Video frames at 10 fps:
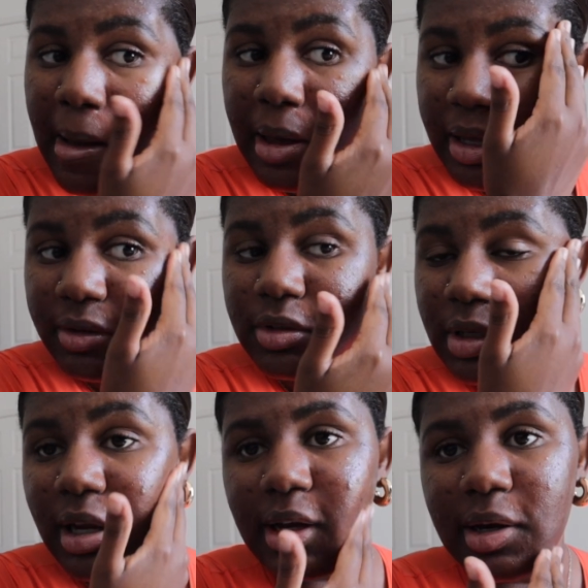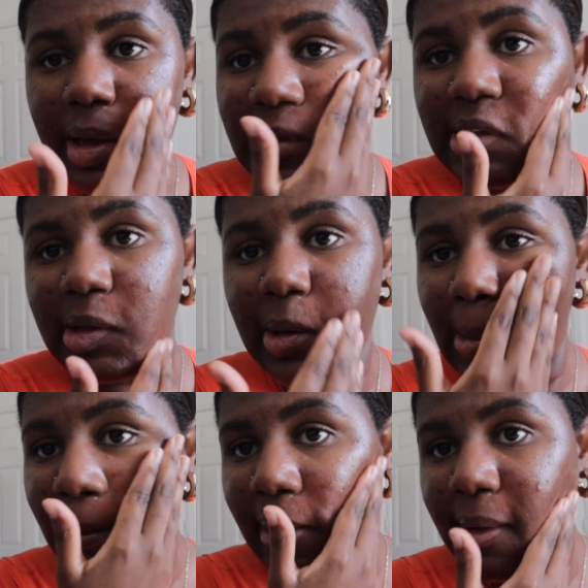It gives you like a nice
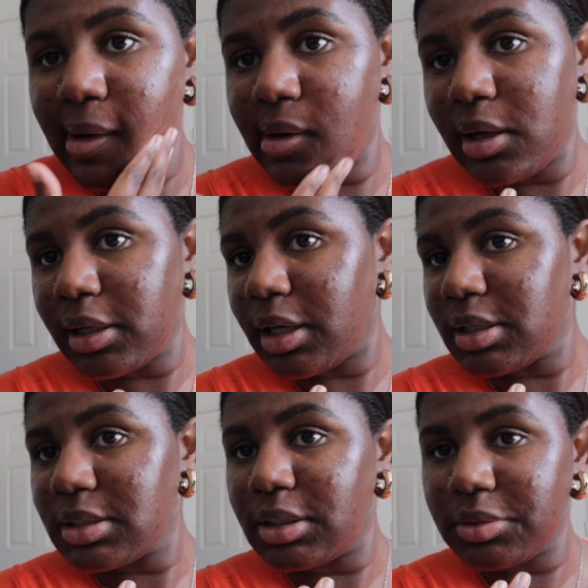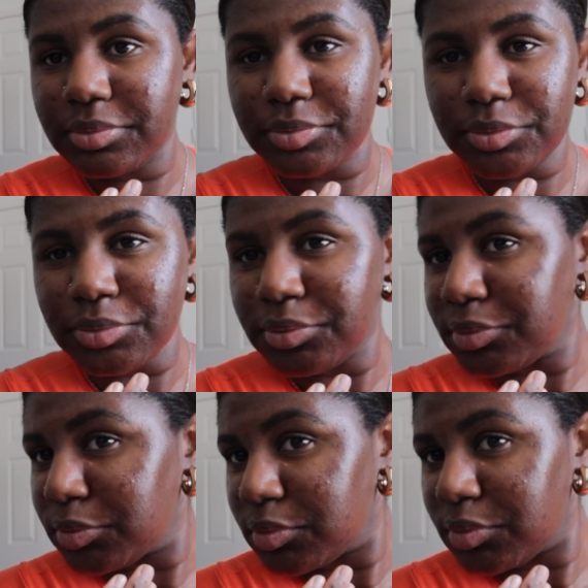little, like y'all see,
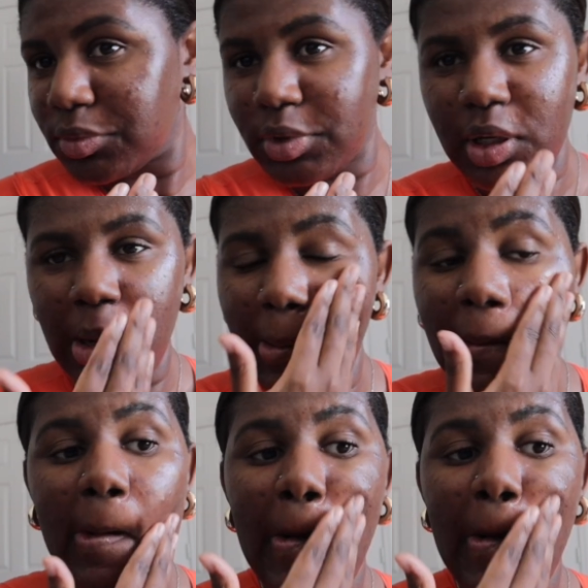glow.